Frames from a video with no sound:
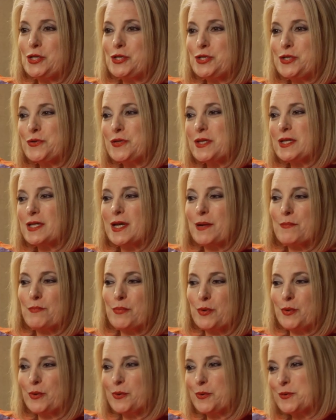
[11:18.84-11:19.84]
Do the
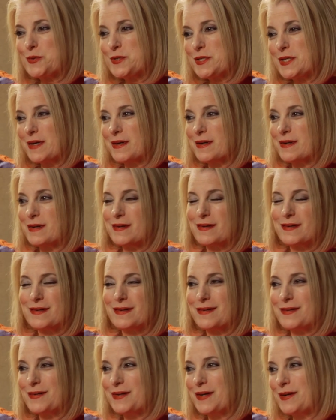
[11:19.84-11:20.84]
numbers, 1
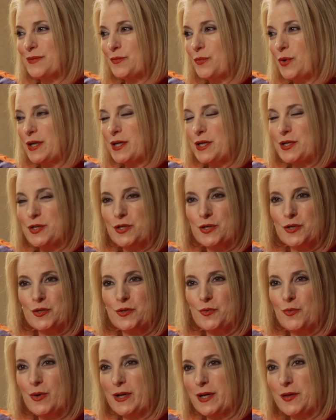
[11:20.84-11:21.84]
in
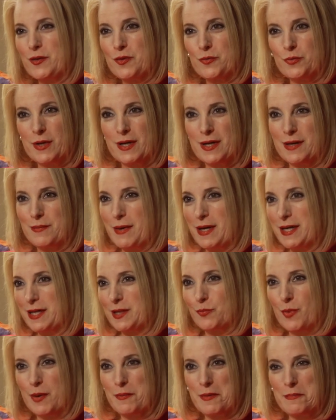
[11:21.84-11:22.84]
2, 1 in 3 men
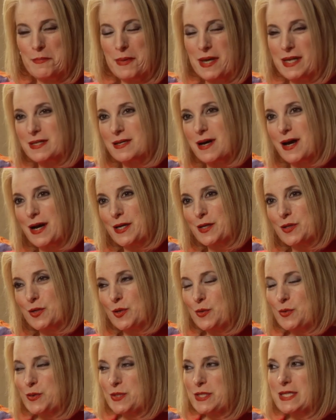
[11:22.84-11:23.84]
and women being
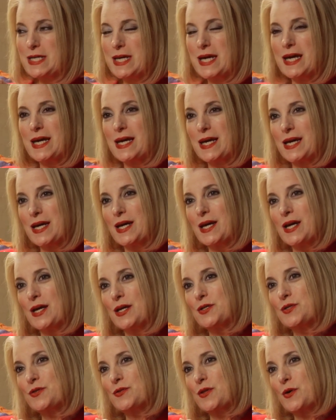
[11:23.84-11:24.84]
diagnosed,
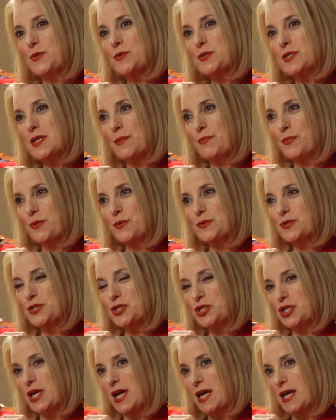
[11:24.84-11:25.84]
do those numbers
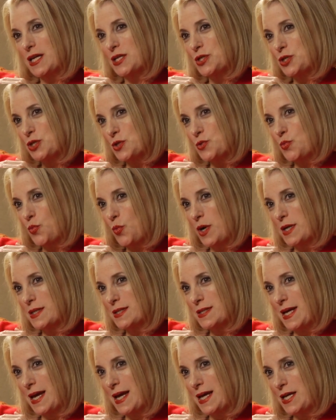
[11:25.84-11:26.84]
change as
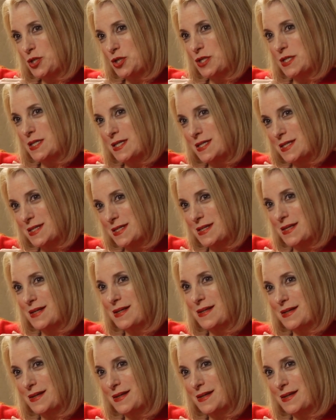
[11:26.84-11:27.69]
one ages?